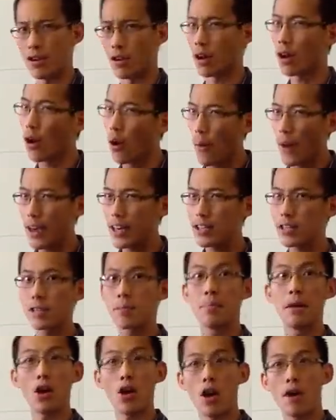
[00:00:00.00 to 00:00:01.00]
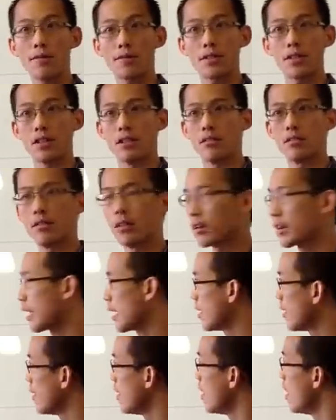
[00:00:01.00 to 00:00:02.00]
Not always, but often.
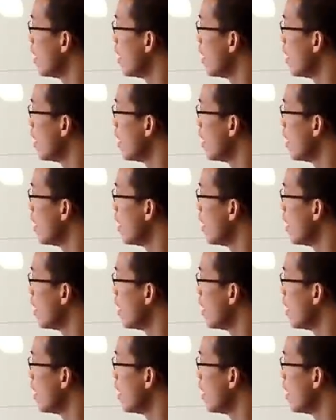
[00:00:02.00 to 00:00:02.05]
Okay.